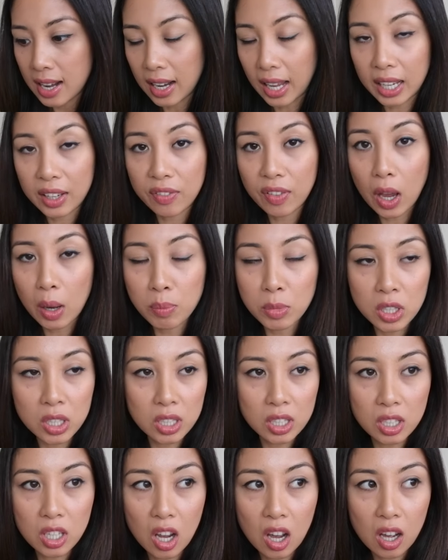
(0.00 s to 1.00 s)
like if I'm
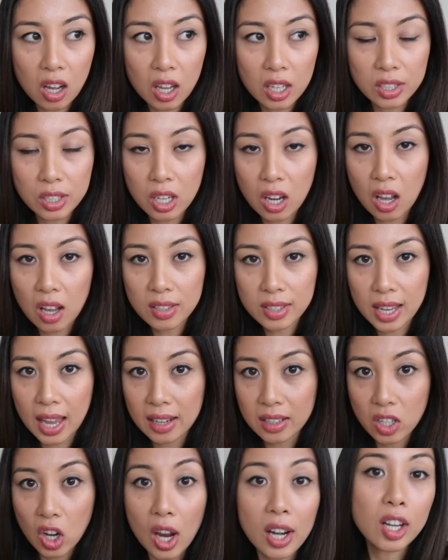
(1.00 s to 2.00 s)
to start a
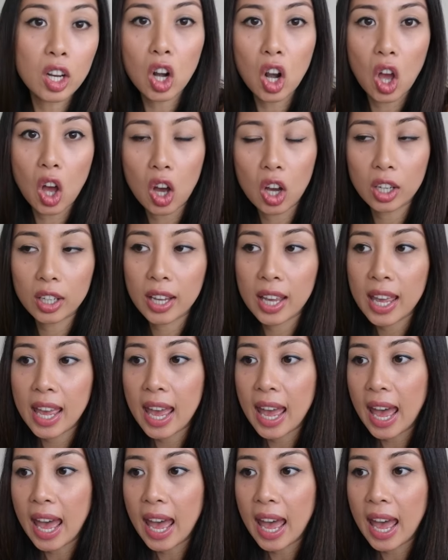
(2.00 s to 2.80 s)
task at 9 o'clock